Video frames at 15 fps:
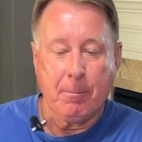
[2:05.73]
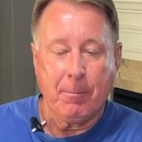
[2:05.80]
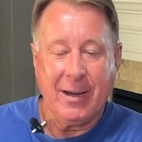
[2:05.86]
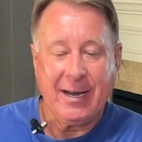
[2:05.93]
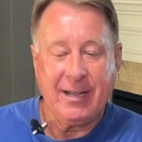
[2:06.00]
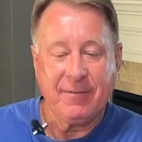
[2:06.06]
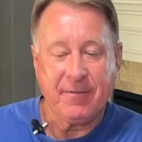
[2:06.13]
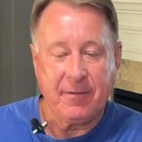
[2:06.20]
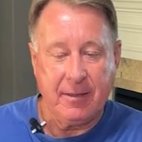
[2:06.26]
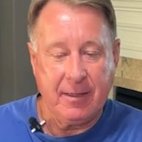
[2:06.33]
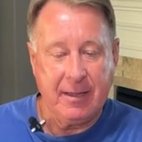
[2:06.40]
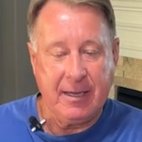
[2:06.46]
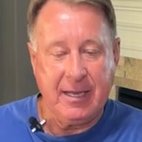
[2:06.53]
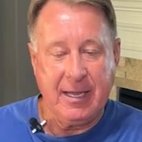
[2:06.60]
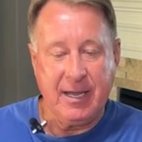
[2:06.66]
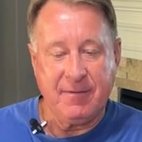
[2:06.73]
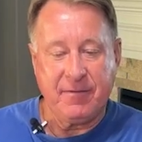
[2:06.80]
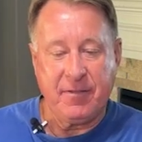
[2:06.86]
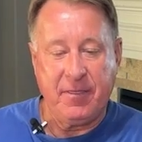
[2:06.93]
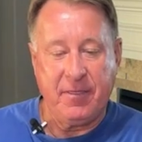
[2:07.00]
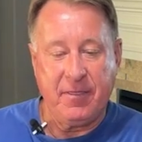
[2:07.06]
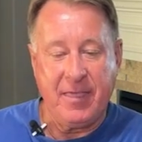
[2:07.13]
But if
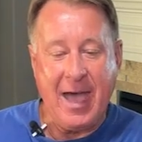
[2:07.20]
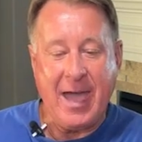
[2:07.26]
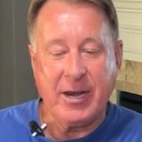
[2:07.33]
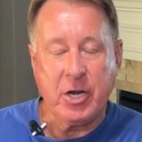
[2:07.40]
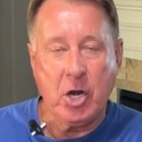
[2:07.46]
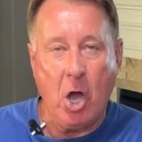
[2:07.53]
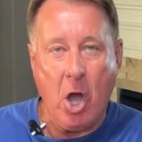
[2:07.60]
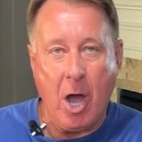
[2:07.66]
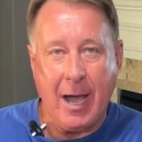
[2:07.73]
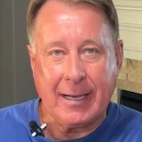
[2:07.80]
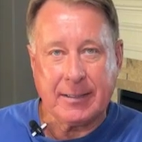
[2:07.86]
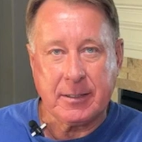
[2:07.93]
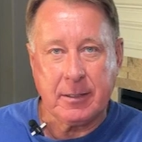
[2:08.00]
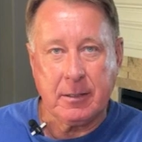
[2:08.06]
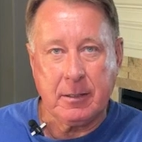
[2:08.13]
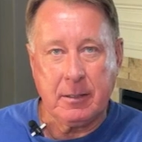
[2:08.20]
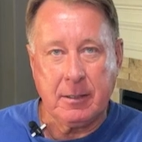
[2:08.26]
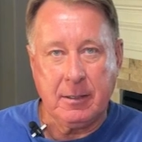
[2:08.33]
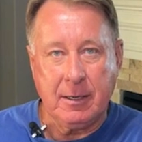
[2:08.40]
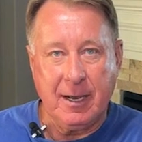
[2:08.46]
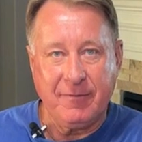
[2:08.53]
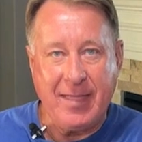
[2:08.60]
that knot,
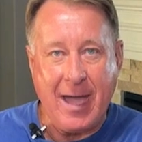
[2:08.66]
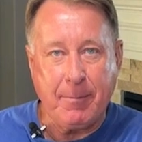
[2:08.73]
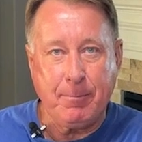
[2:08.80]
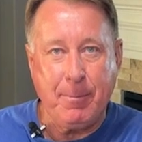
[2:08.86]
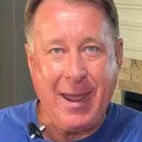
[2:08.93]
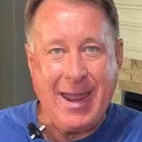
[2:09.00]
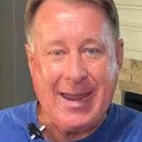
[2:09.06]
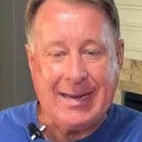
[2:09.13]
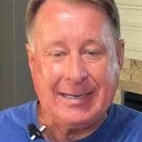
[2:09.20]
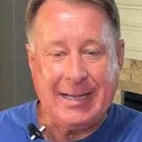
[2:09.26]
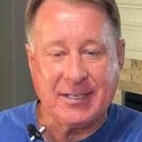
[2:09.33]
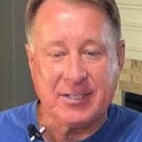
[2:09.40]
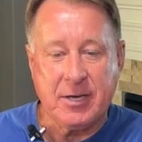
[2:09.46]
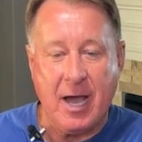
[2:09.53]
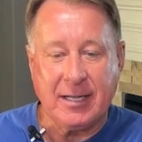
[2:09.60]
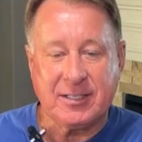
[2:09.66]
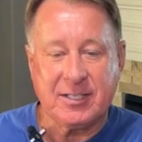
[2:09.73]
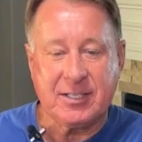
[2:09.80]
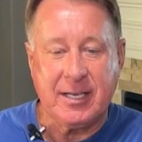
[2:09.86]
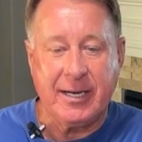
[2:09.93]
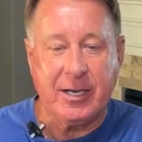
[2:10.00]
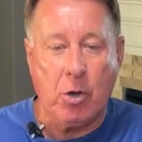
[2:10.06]
if that bait is not
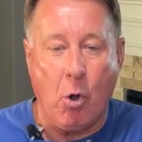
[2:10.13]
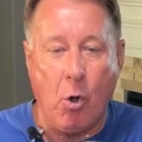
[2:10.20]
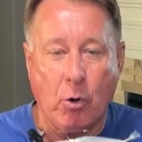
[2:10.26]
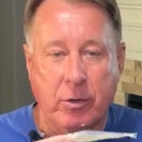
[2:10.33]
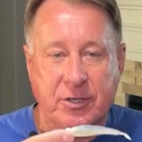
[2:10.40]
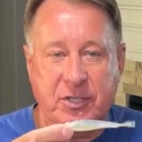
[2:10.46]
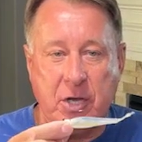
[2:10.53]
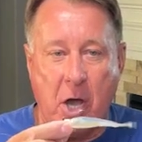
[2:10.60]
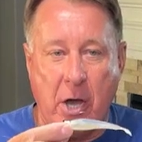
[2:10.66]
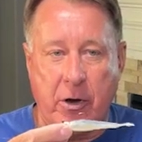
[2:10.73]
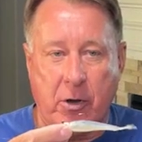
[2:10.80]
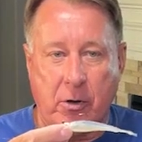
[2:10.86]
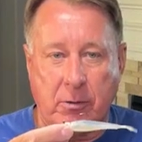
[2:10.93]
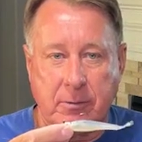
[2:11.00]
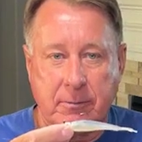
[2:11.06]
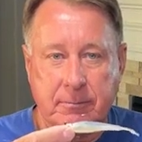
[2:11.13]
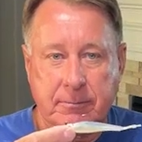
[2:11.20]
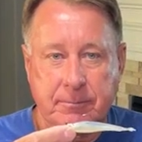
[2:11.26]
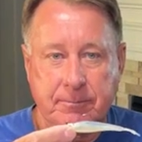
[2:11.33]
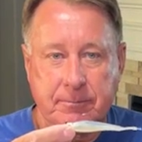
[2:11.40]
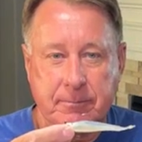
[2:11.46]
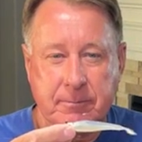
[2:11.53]
sitting horizontal,
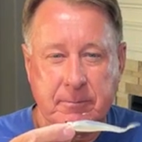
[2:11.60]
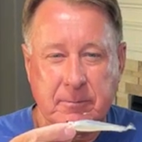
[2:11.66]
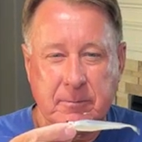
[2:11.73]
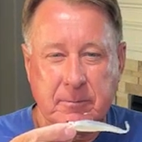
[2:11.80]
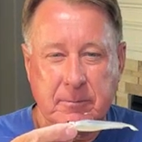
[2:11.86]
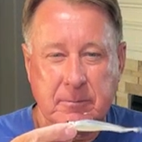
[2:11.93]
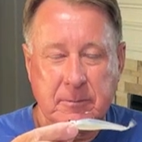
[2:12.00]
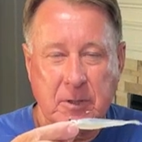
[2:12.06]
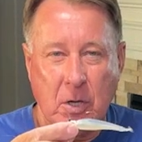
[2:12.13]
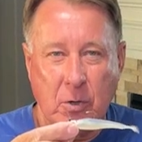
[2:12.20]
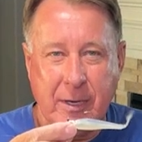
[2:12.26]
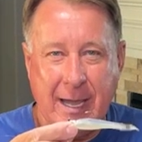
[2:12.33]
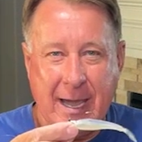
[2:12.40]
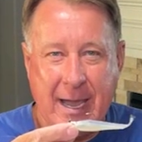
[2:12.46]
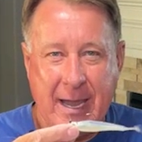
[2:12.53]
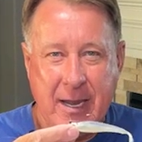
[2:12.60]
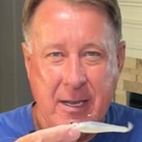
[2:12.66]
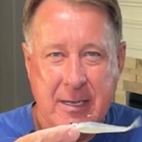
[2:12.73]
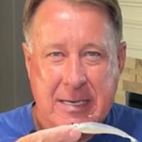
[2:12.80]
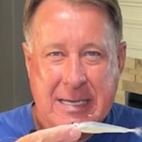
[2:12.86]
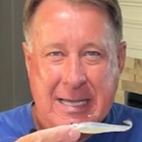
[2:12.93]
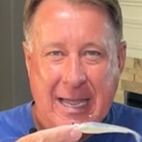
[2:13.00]
okay,
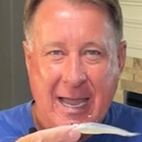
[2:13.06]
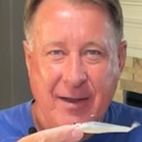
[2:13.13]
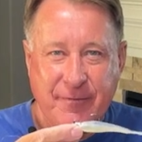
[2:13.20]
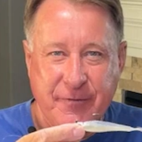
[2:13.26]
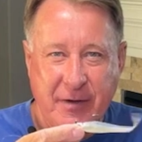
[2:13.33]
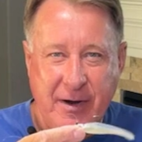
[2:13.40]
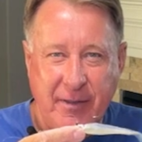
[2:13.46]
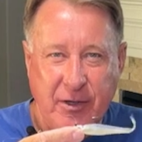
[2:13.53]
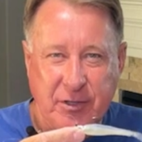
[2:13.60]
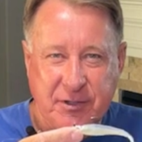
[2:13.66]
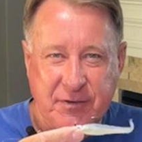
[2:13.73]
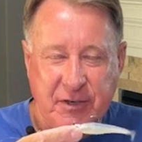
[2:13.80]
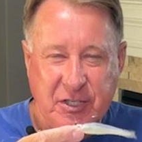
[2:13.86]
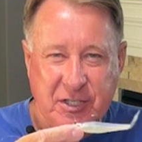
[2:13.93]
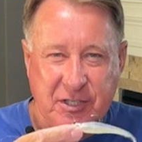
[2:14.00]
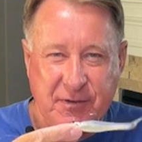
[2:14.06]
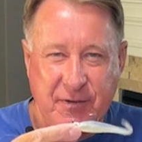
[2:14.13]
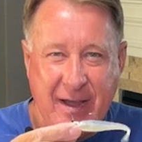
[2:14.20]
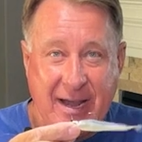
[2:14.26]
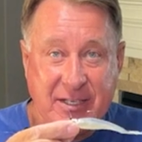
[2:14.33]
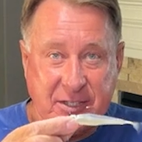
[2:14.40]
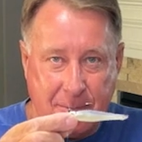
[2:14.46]
in front of those fish's
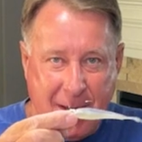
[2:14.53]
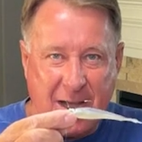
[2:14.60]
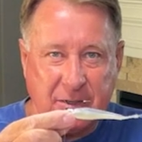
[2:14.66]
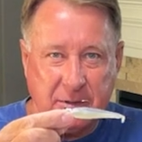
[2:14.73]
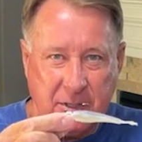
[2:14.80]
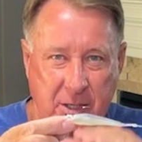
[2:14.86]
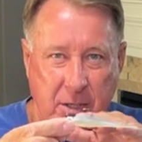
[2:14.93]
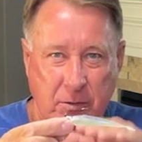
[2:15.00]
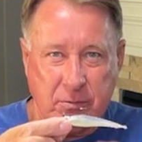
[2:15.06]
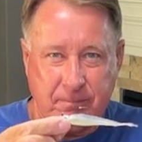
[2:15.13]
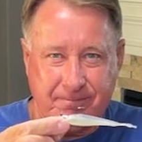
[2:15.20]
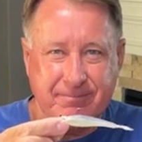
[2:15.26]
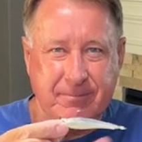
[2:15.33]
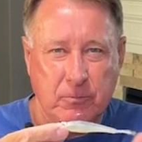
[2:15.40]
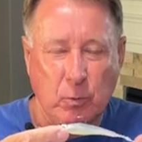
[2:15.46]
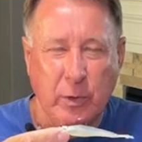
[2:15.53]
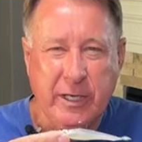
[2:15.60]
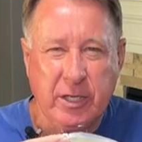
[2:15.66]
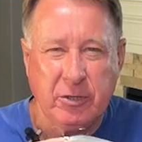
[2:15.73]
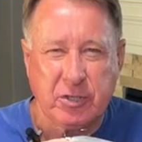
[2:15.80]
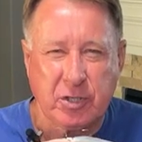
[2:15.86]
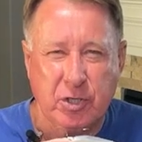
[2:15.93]
face, about, you know, we
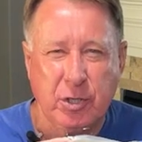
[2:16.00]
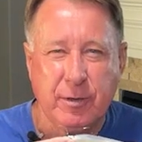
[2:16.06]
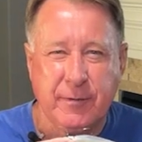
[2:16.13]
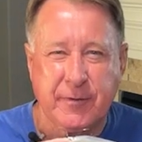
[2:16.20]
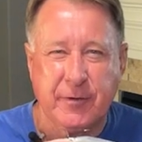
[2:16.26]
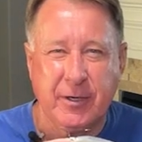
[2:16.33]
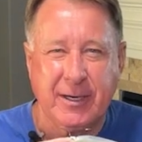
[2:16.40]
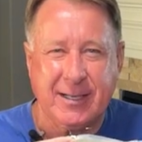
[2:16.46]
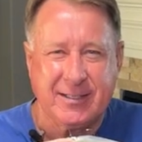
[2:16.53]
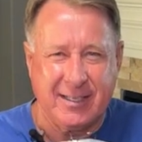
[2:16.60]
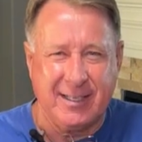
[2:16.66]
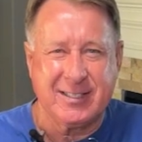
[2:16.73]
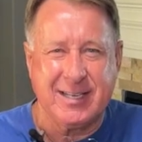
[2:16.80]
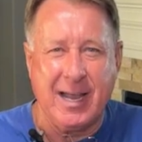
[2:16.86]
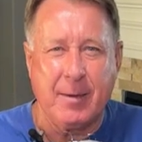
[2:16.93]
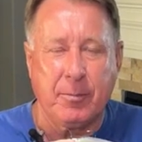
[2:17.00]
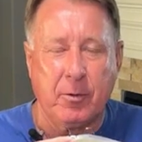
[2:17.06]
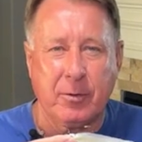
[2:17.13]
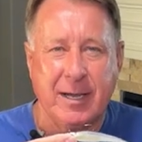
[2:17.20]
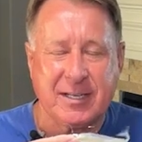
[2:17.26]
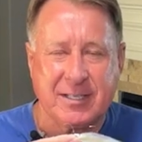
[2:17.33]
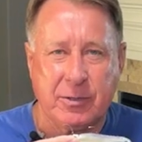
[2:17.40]
use 2 foot as an
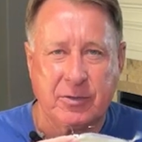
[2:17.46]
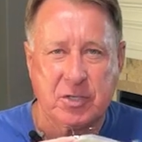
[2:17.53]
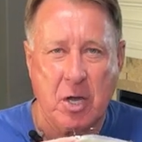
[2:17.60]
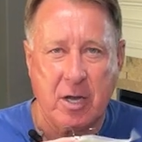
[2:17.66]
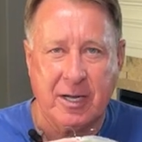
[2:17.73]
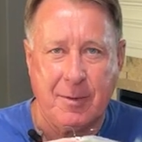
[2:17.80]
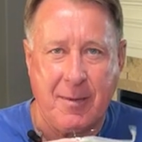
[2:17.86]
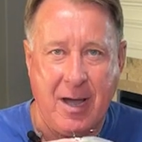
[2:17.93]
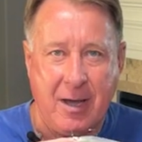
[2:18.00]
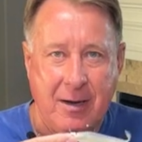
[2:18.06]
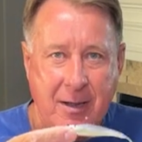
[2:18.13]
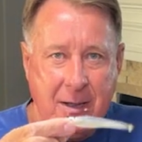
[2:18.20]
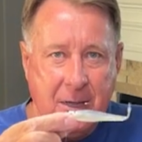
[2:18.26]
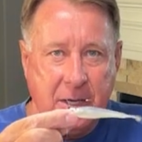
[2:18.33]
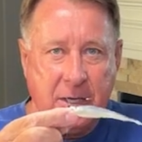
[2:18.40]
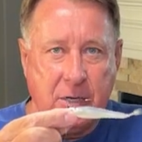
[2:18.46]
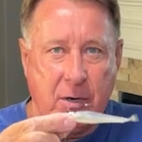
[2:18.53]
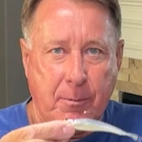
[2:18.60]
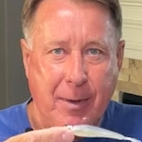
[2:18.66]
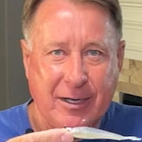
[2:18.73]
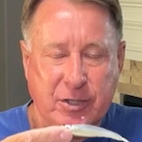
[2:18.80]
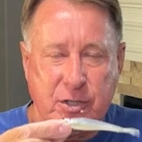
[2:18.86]
example. Gussie was talking about, you know,
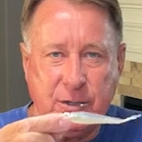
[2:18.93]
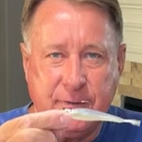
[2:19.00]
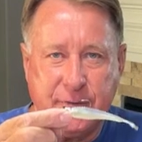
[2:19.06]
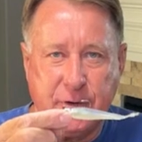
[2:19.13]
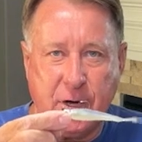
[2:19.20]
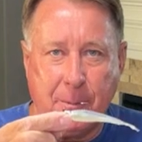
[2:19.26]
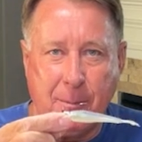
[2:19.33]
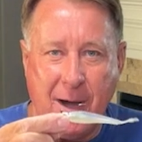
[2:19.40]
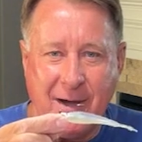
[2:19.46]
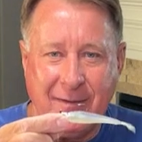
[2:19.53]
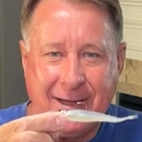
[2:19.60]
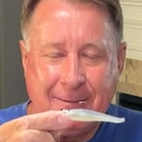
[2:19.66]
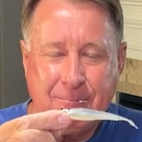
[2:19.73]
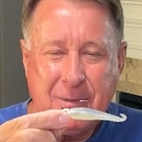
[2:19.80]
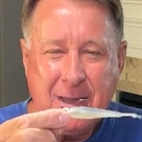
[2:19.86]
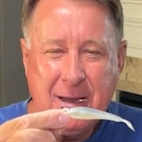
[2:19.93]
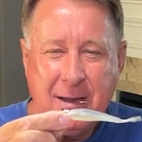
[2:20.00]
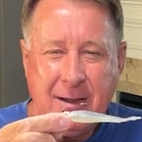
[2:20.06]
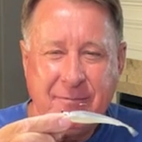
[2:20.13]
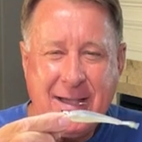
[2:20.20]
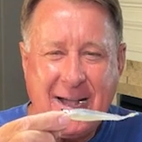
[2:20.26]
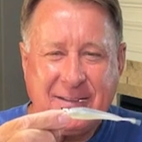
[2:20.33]
about 2 foot above it.
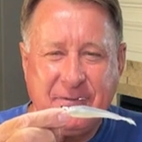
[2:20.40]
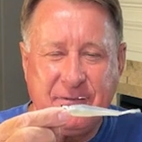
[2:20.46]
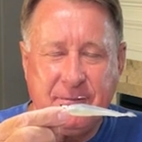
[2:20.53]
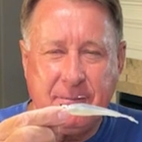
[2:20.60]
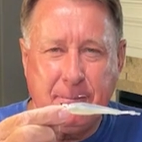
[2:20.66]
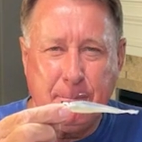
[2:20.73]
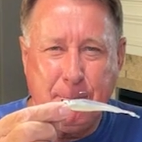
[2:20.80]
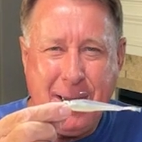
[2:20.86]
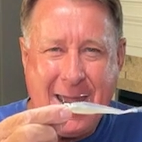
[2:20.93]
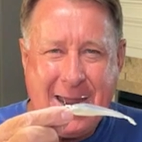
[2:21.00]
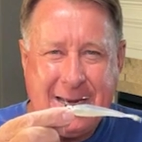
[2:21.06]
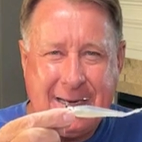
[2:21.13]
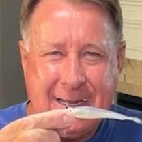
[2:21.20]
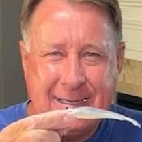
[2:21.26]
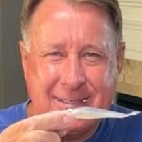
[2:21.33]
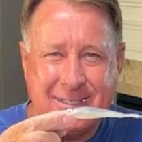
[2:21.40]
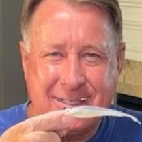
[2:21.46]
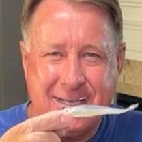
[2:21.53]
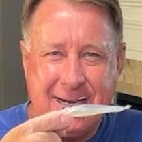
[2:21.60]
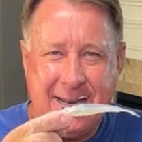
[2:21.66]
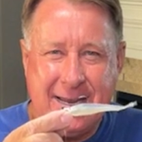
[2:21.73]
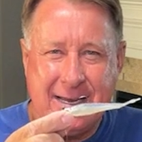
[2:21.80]
That bait is
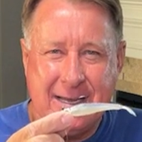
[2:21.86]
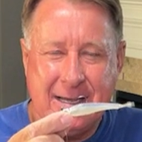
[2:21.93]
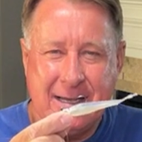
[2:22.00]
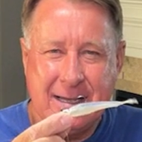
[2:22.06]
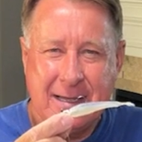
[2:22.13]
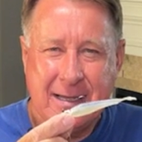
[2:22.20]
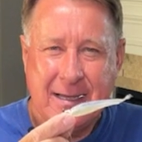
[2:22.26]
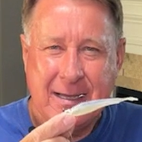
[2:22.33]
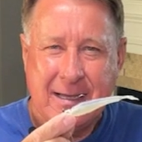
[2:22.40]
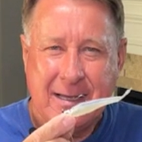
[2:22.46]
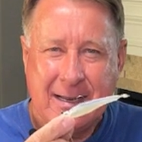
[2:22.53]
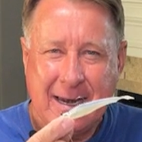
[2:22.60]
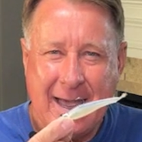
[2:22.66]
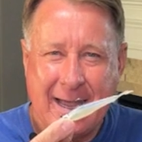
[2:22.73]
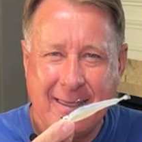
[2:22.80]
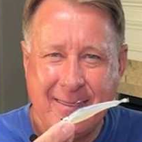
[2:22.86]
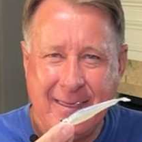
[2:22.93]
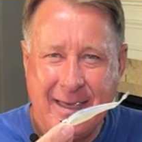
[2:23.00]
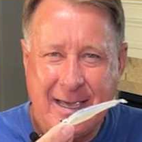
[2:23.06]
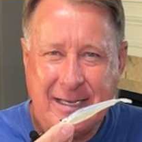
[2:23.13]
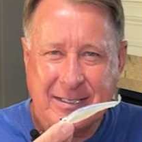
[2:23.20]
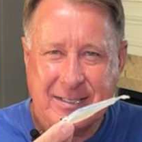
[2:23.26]
sitting like
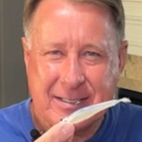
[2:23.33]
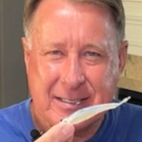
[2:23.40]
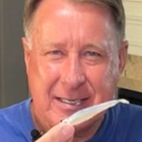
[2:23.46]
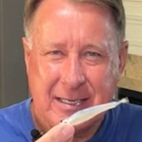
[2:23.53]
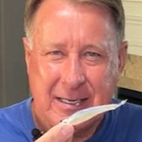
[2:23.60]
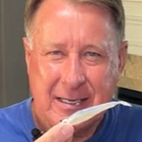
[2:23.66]
this